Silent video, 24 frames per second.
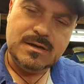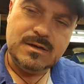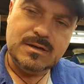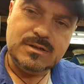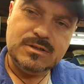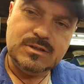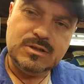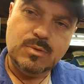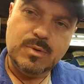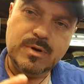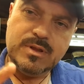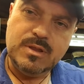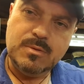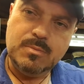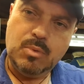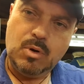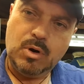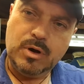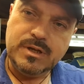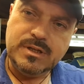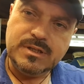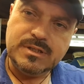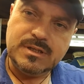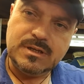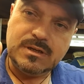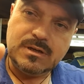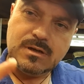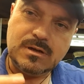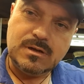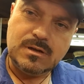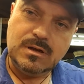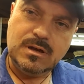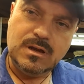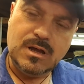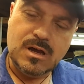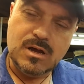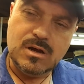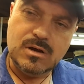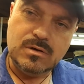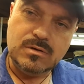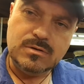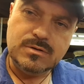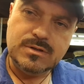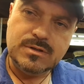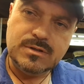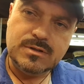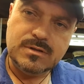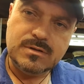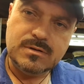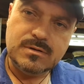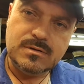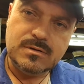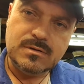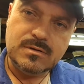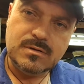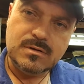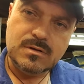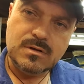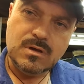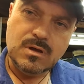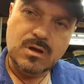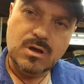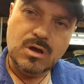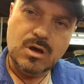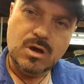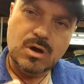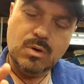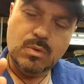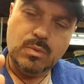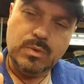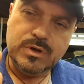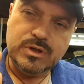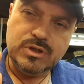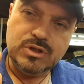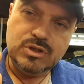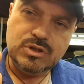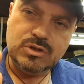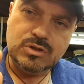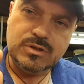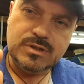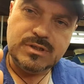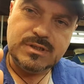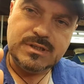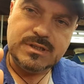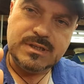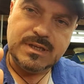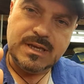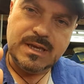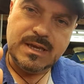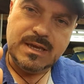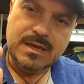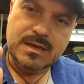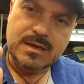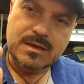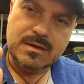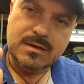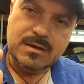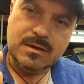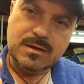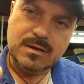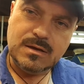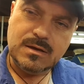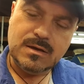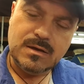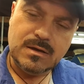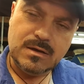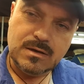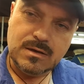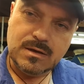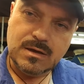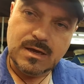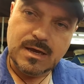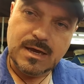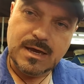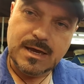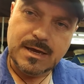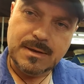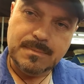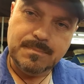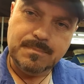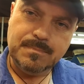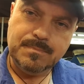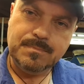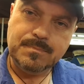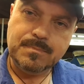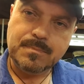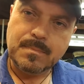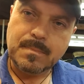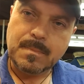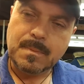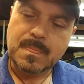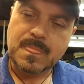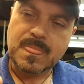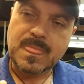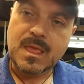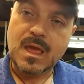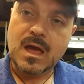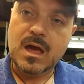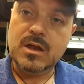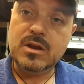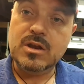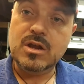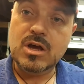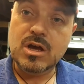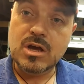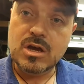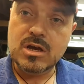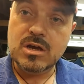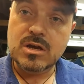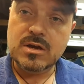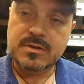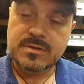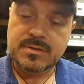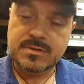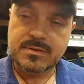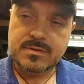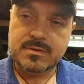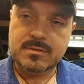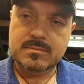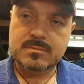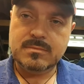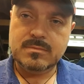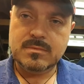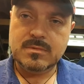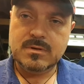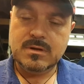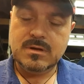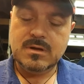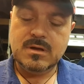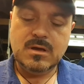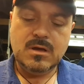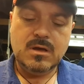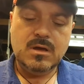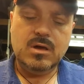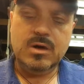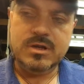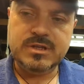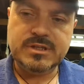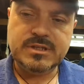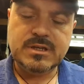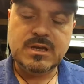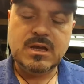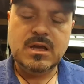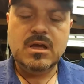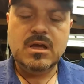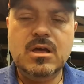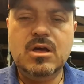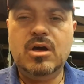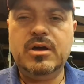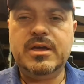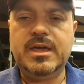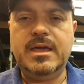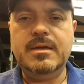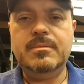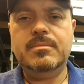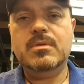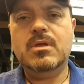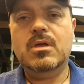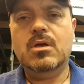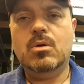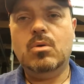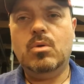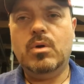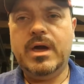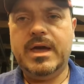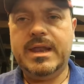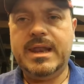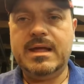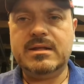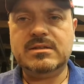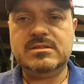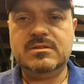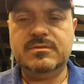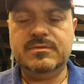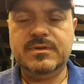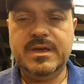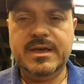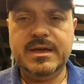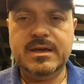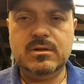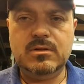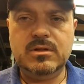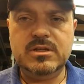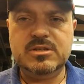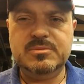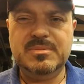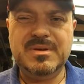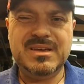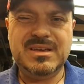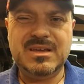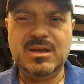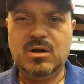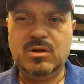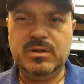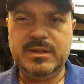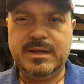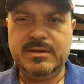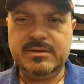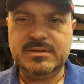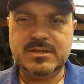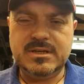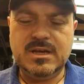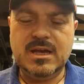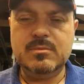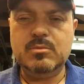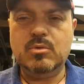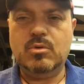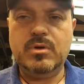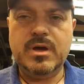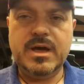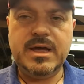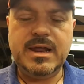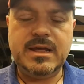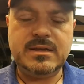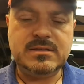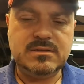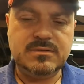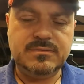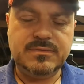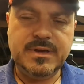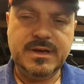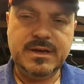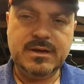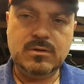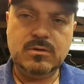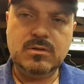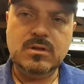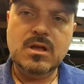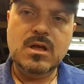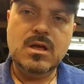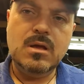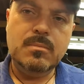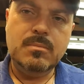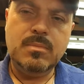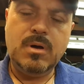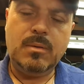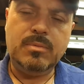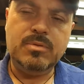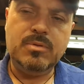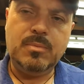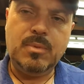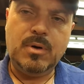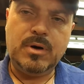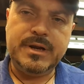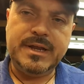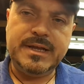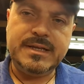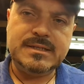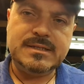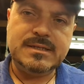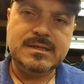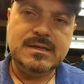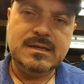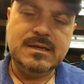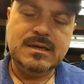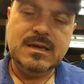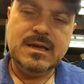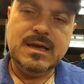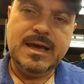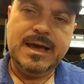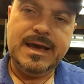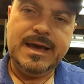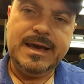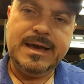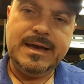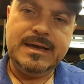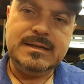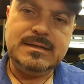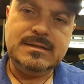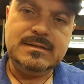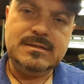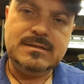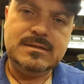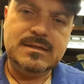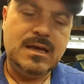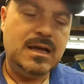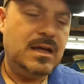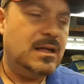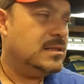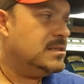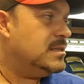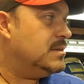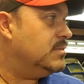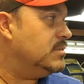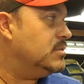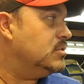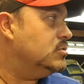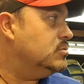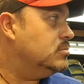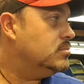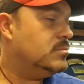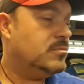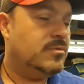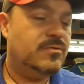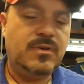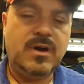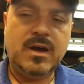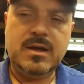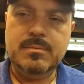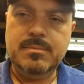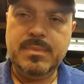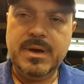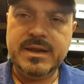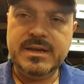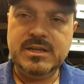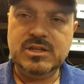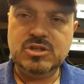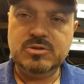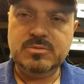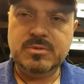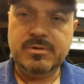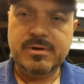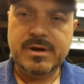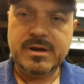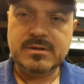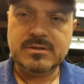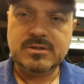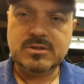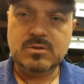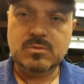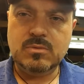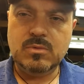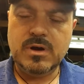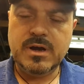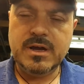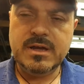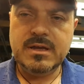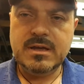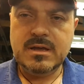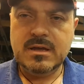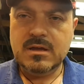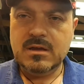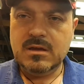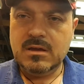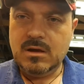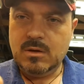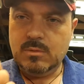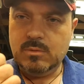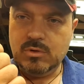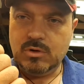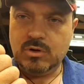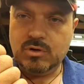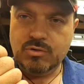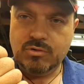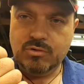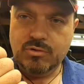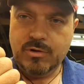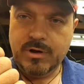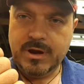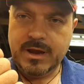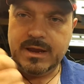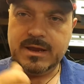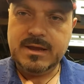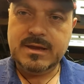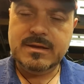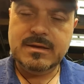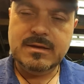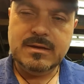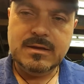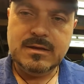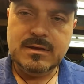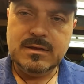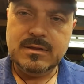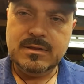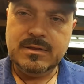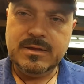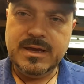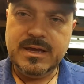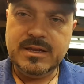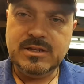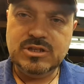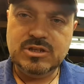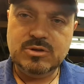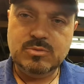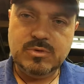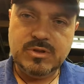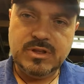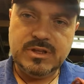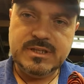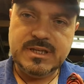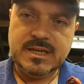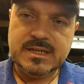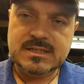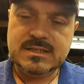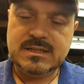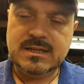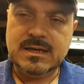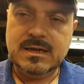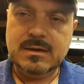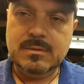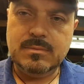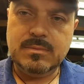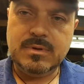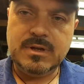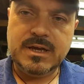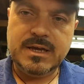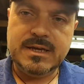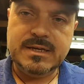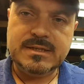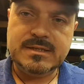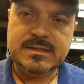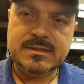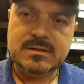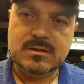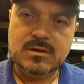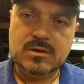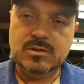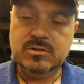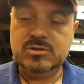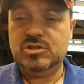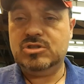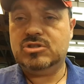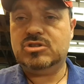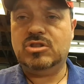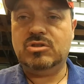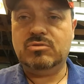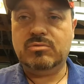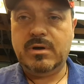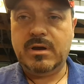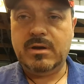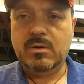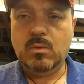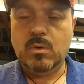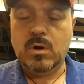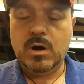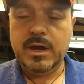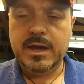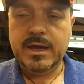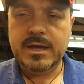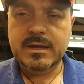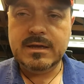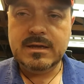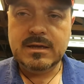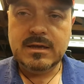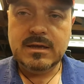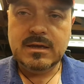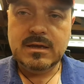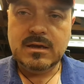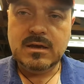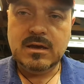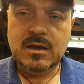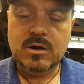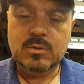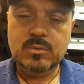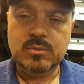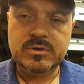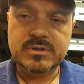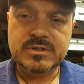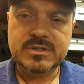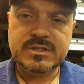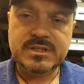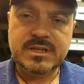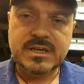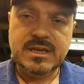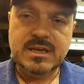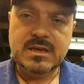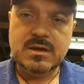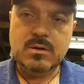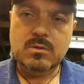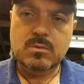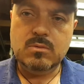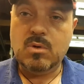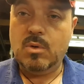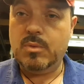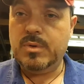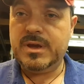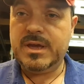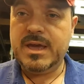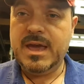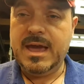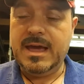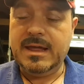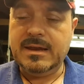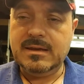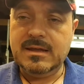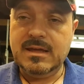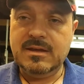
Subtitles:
So when the points are closed, we should see an earth points. Okay, we'll head out to the vehicle. It's a bit cold outside, but we'll head out to the vehicle, pop the bonnet, and I'll see if we can find Ben. He should be around somewhere. And we'll crank the engine with the test light in place, just on the right wire, and we'll see what we get.